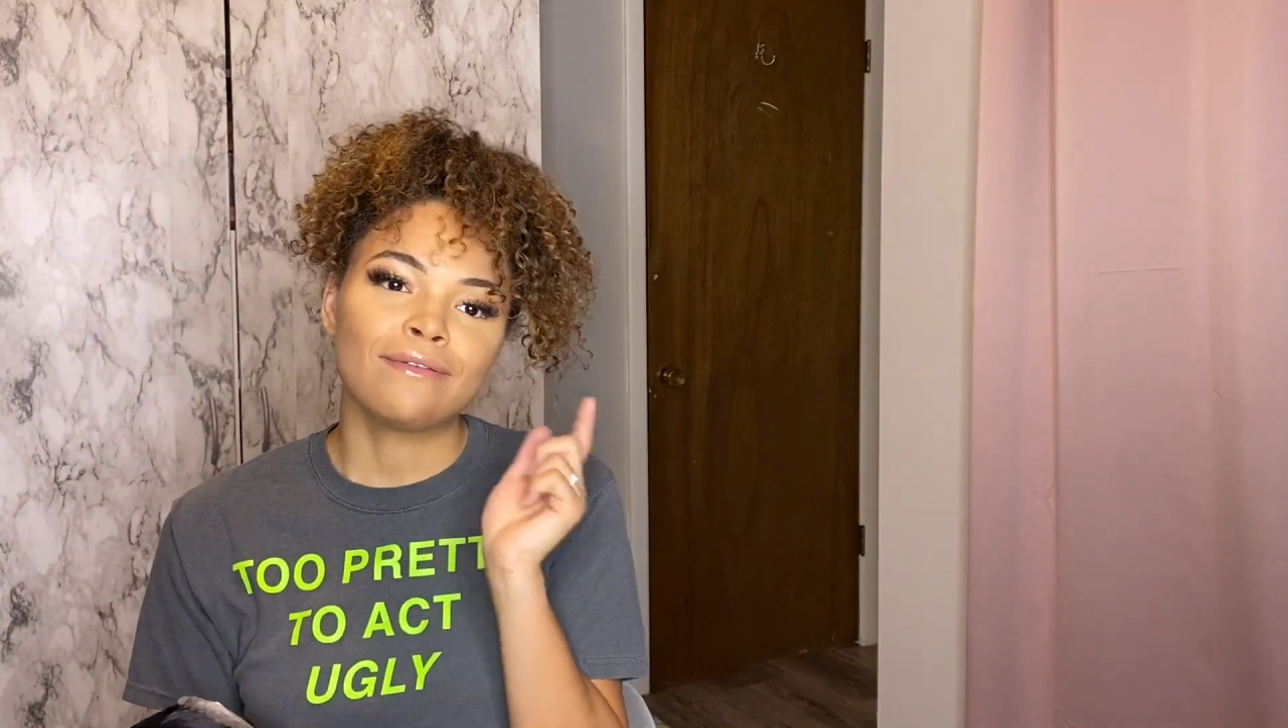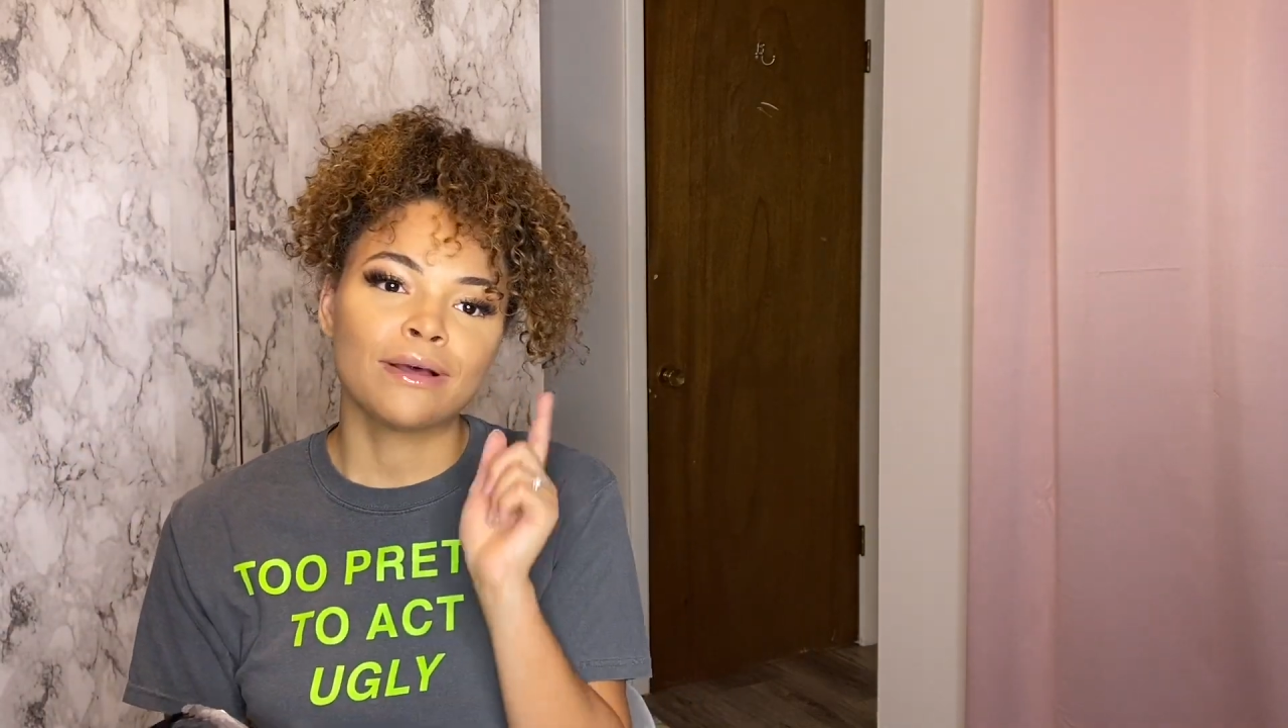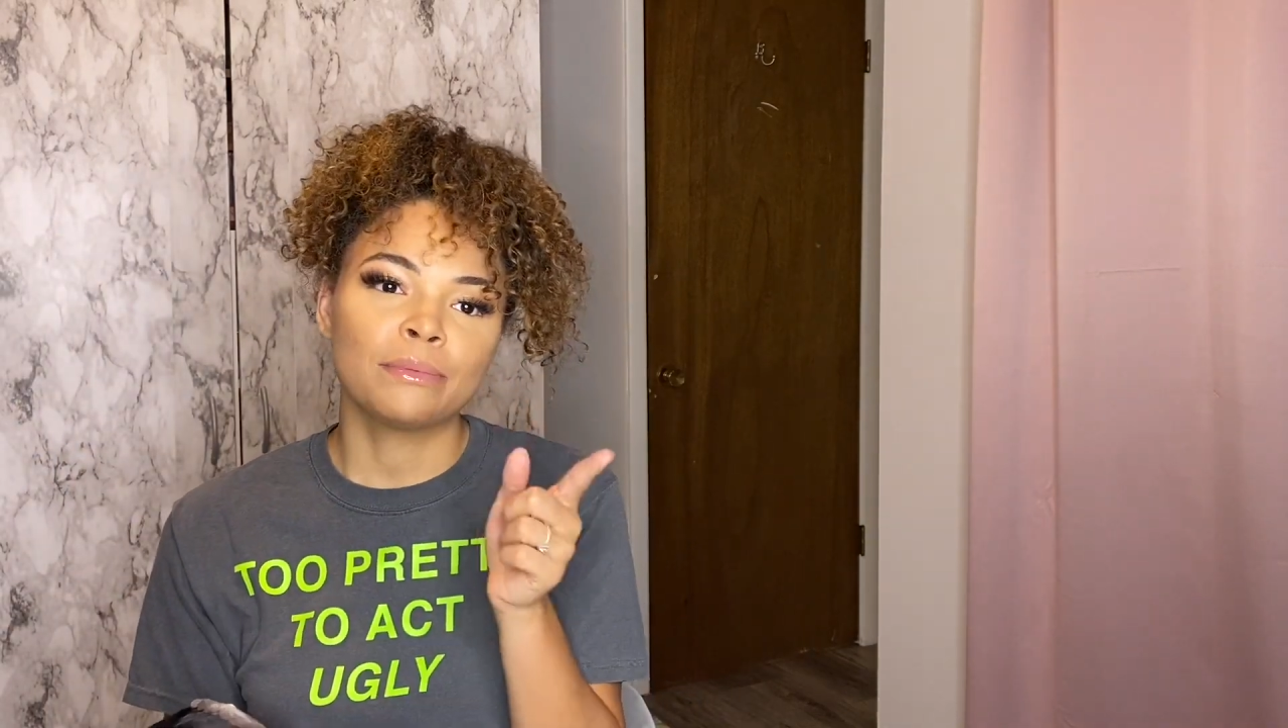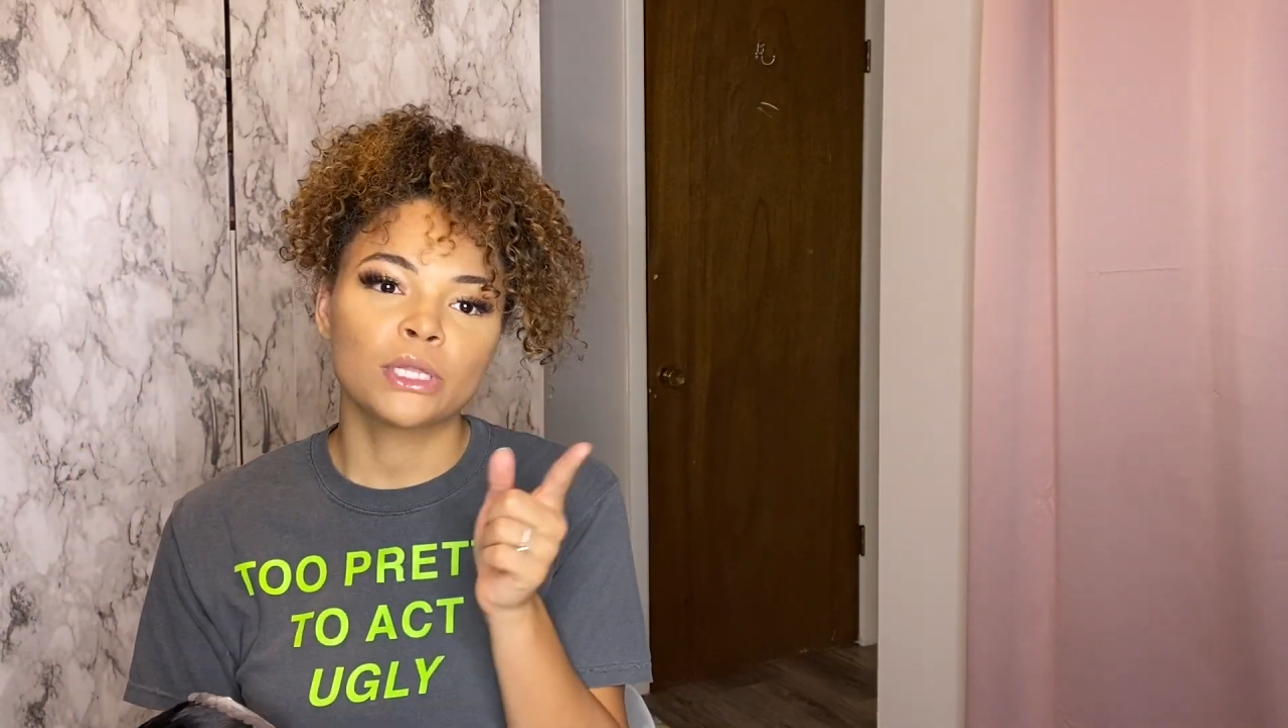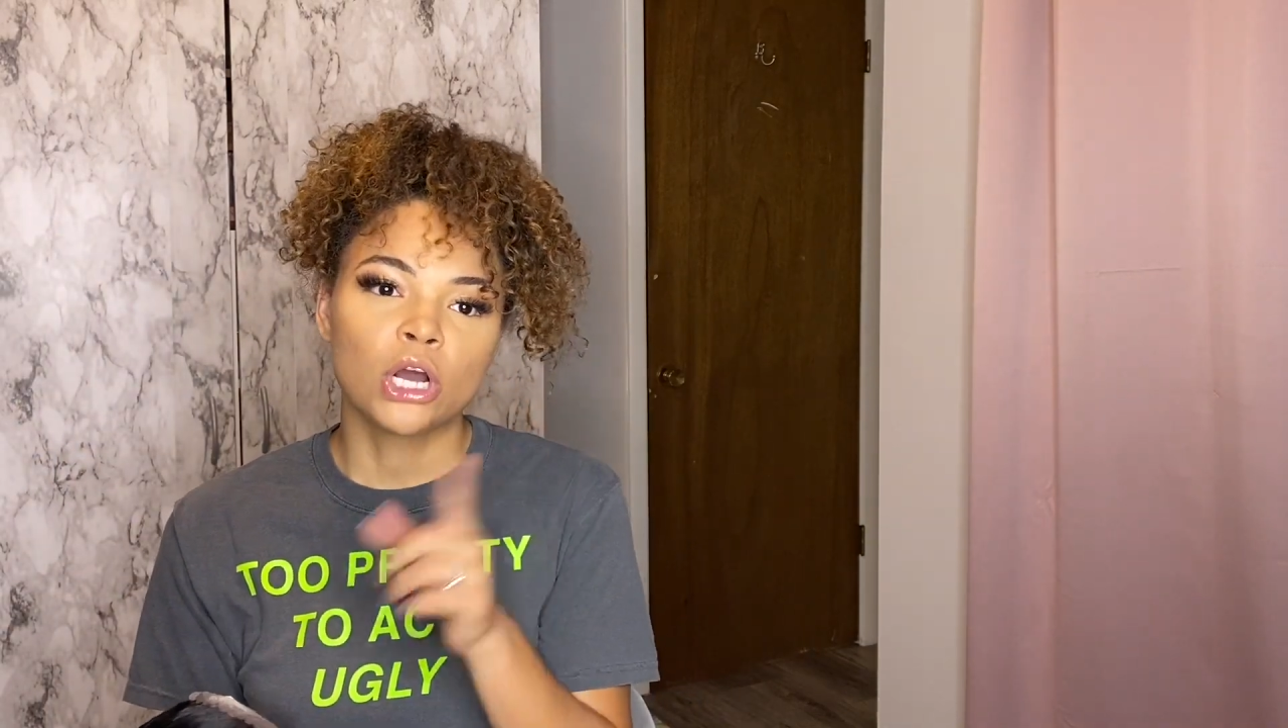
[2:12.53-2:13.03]

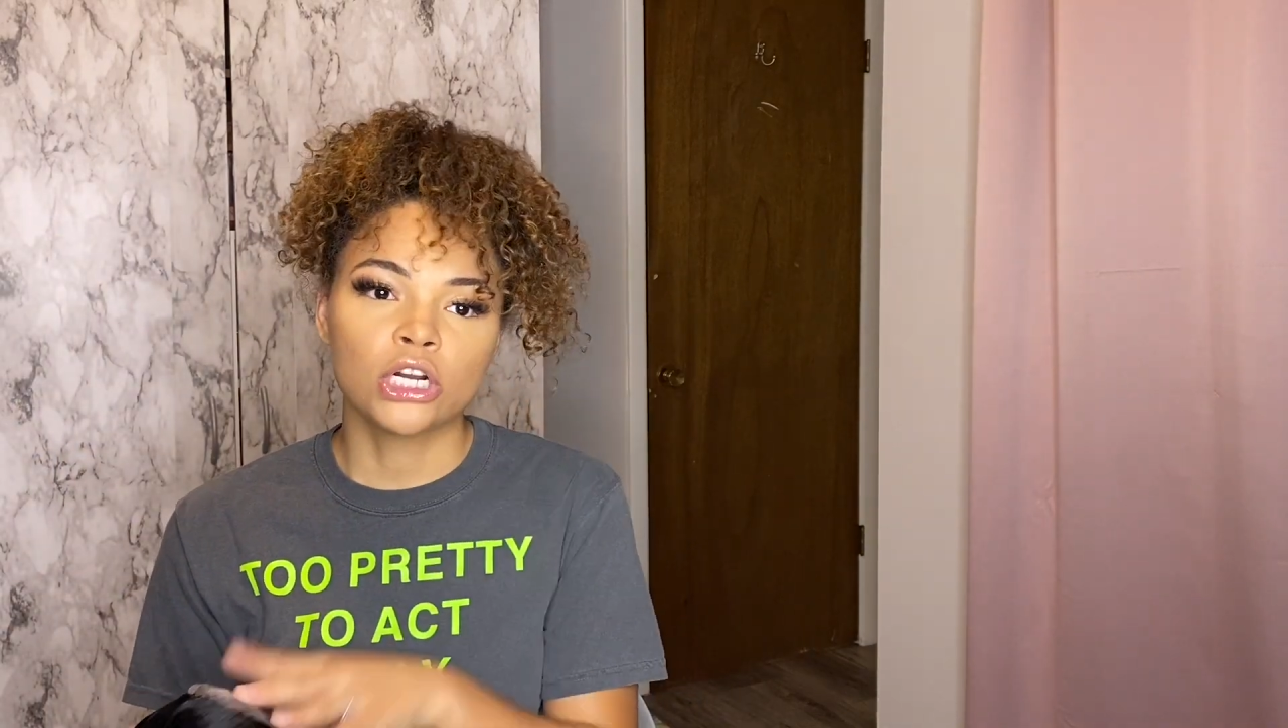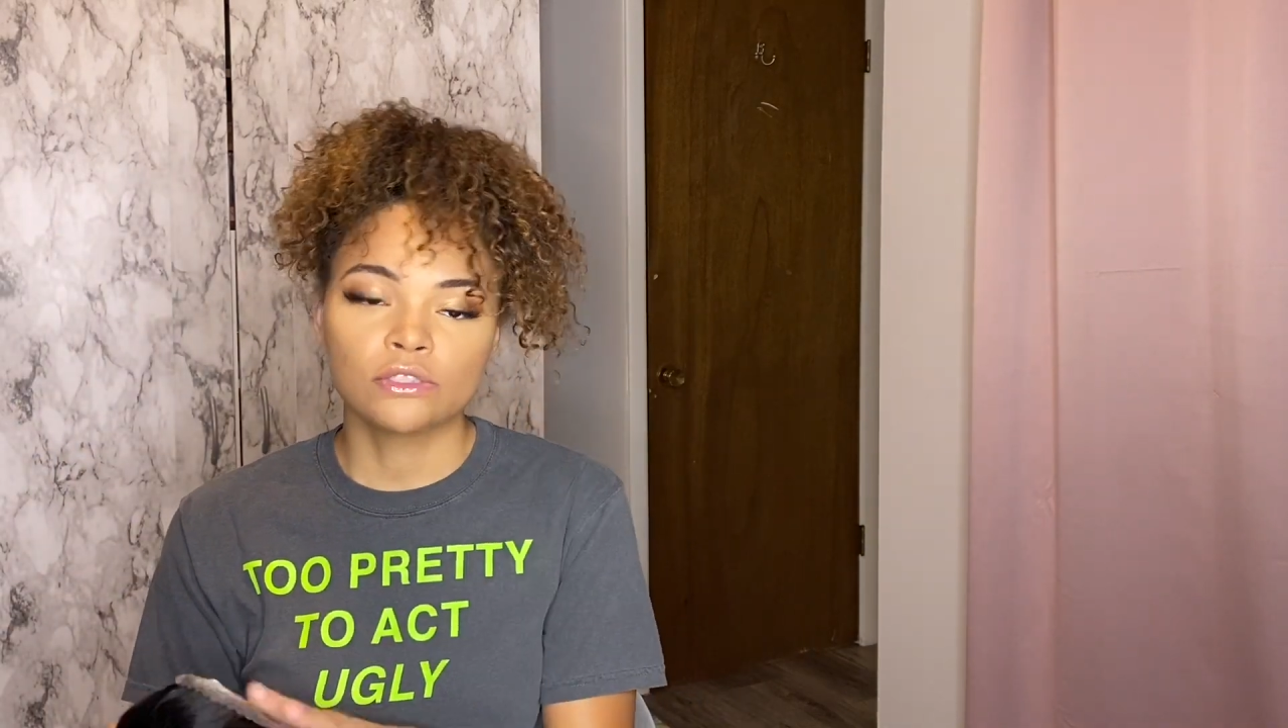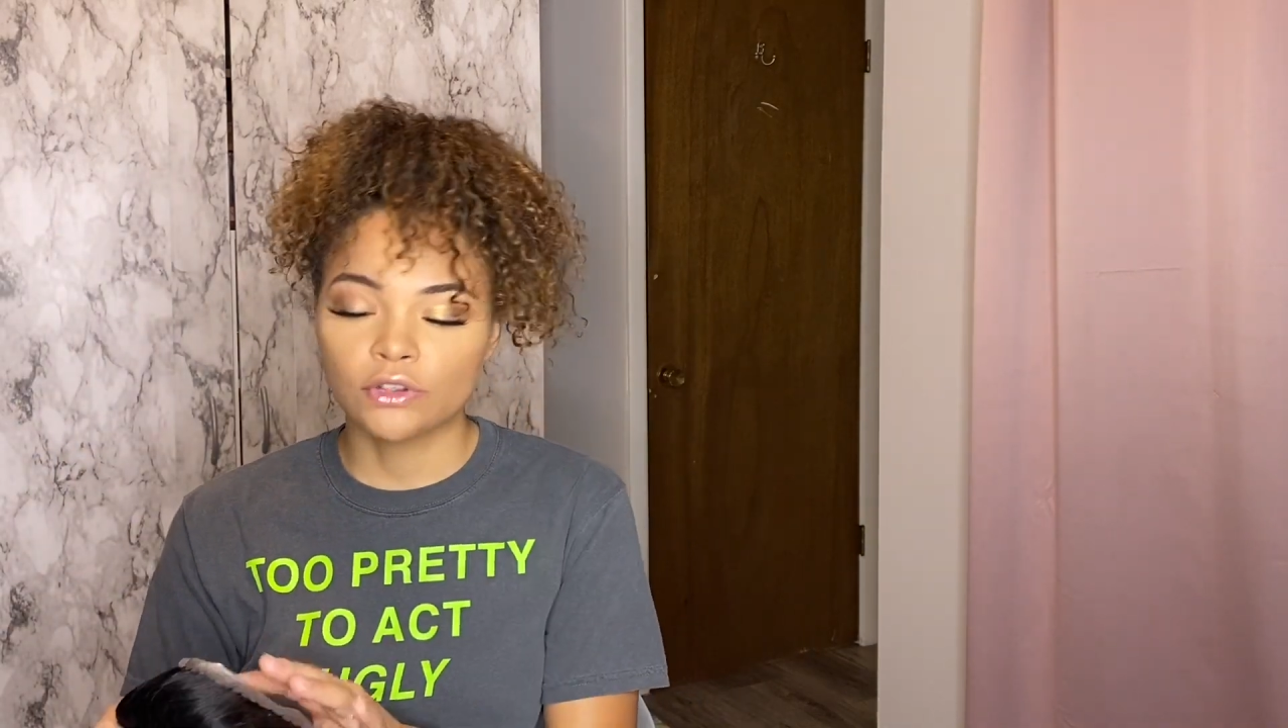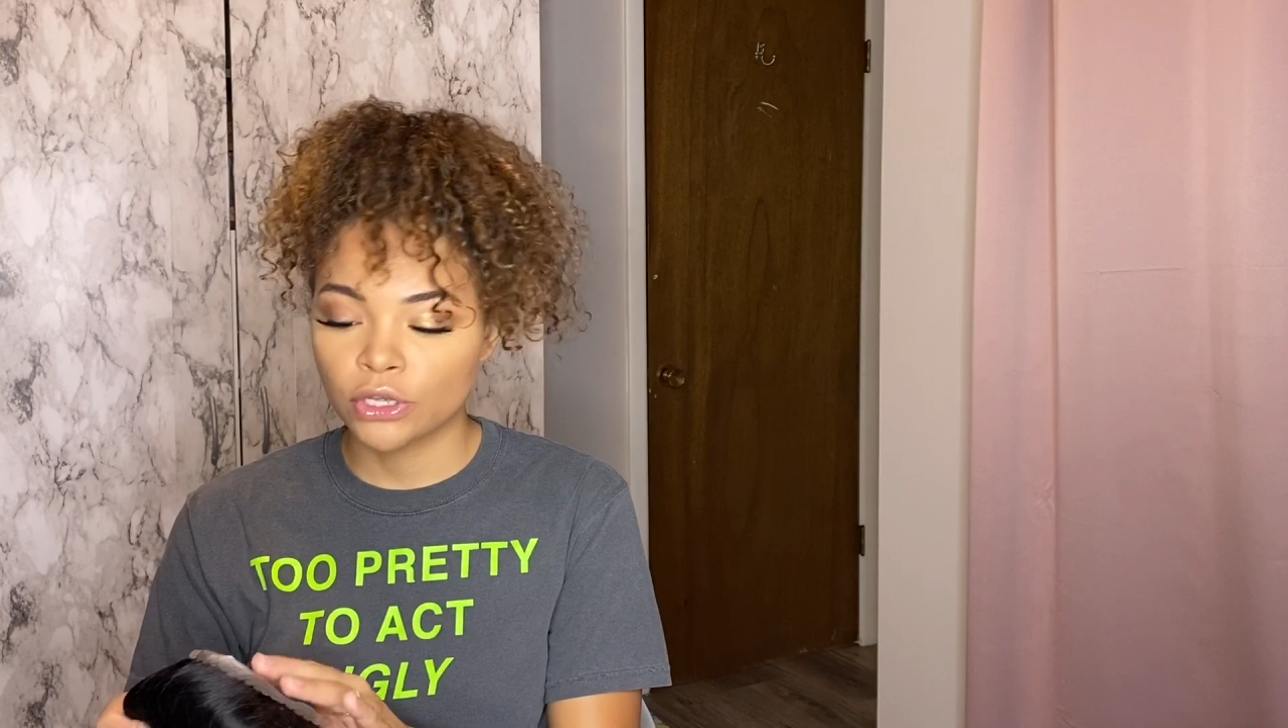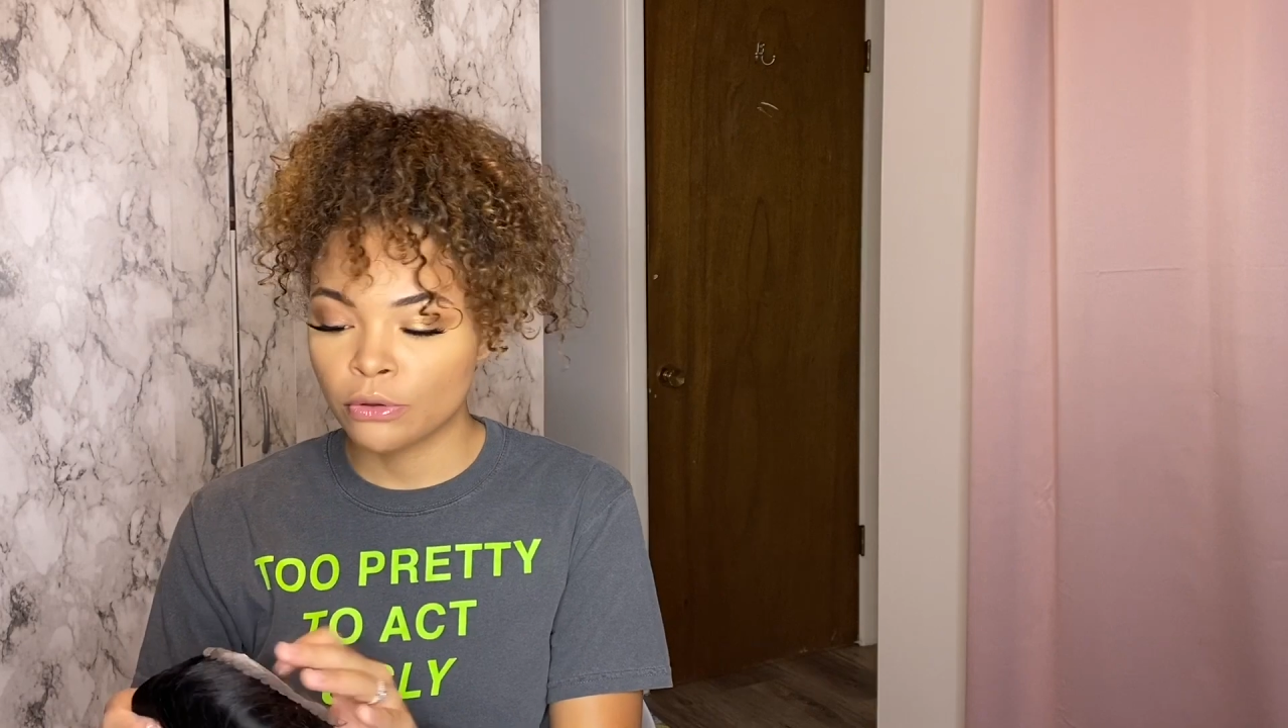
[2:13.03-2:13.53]
up in the cards
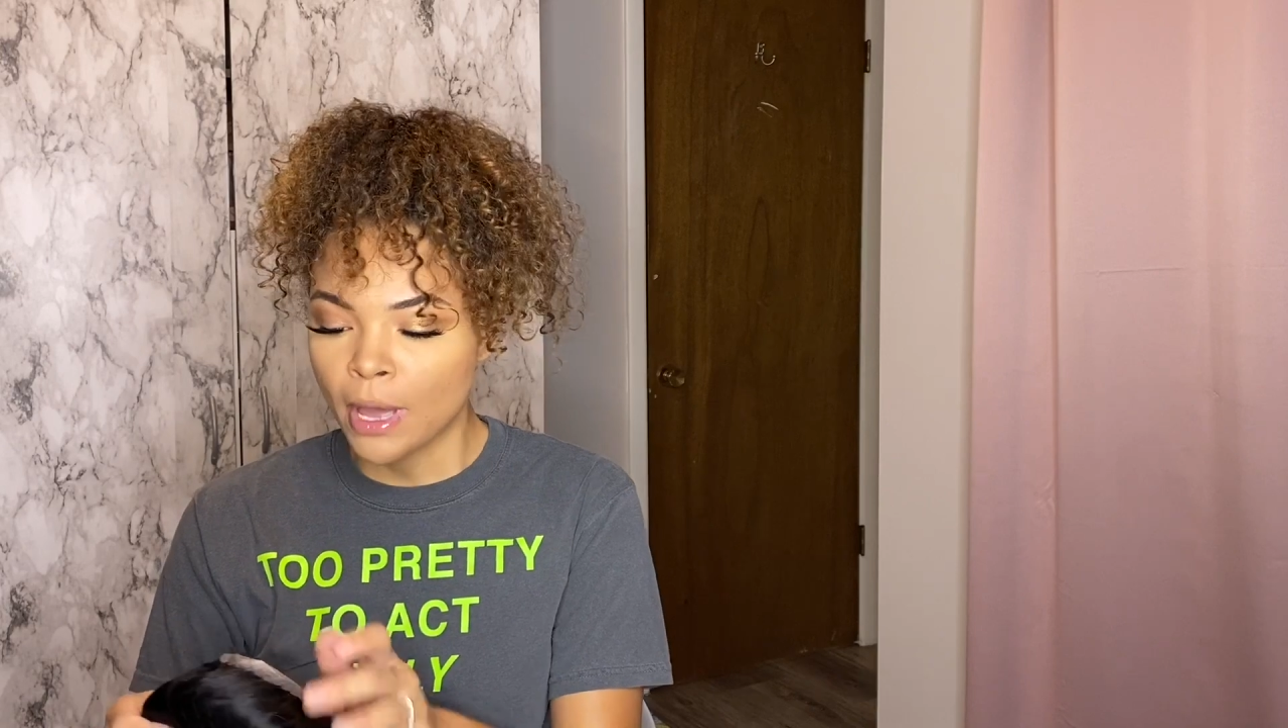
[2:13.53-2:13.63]
for you,